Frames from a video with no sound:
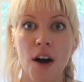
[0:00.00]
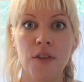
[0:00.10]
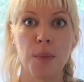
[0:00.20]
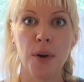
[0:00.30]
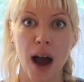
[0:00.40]

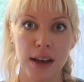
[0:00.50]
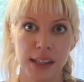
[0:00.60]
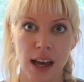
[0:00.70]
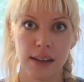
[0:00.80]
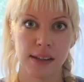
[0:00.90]
of the
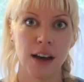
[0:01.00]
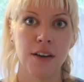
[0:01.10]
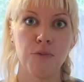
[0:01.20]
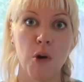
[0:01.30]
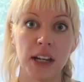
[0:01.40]
process
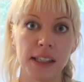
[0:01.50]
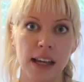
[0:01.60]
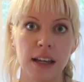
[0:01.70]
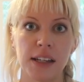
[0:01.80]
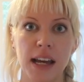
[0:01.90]
of what it's
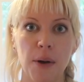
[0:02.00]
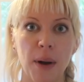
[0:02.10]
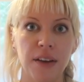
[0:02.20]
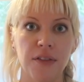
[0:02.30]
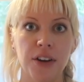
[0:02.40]
like to get
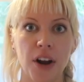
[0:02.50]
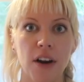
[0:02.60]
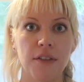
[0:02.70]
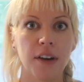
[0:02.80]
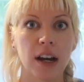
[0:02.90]
ready for an
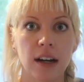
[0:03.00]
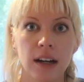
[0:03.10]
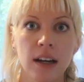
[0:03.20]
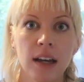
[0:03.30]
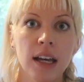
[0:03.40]
art
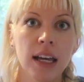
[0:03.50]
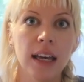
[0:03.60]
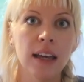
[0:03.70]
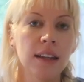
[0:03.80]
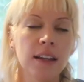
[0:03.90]
fair
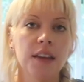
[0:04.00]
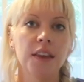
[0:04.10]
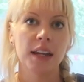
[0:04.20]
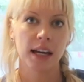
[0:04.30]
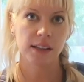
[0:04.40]
in
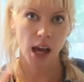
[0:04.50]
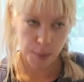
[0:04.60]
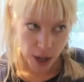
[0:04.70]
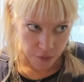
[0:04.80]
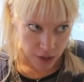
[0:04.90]
the next coming up